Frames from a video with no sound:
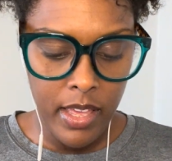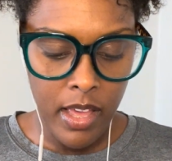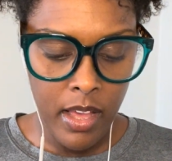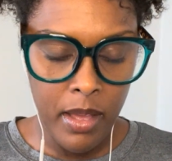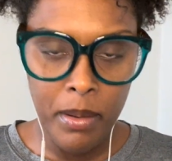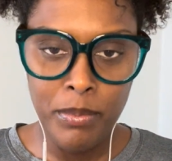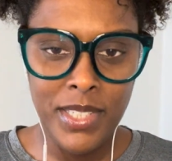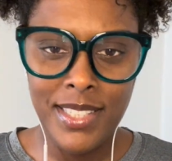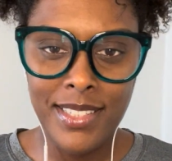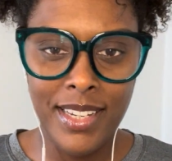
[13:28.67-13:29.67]
I'm
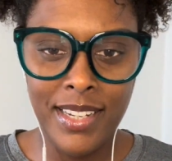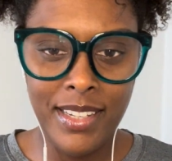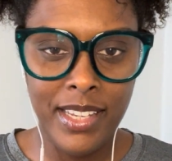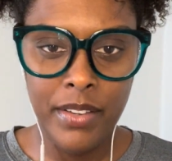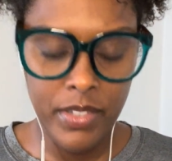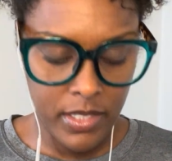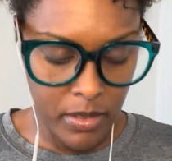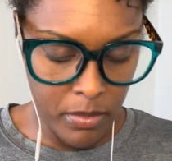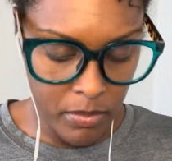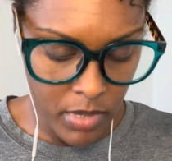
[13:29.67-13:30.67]
just gonna give us
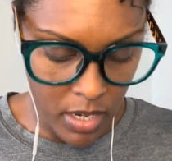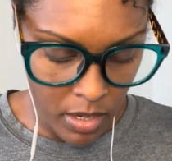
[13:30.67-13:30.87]
some